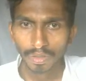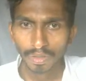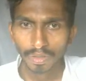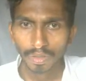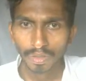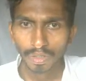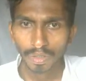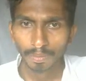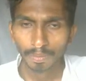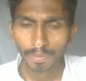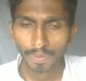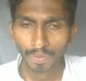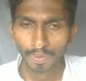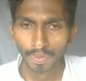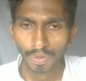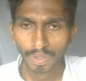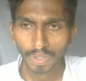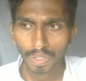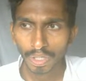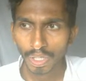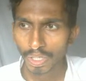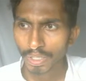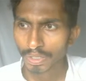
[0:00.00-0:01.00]

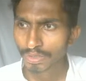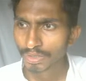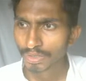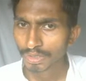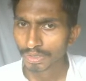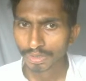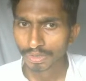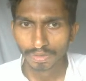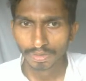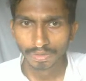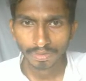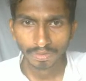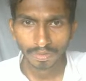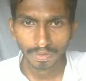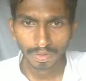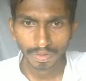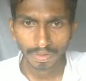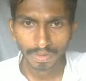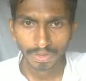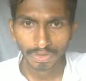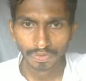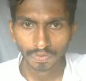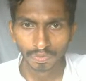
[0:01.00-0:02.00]
Upload large, not
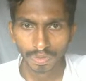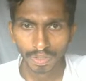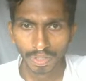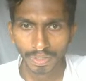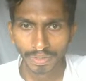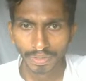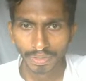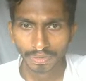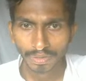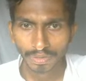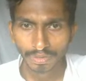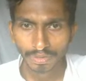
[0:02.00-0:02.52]
this one either.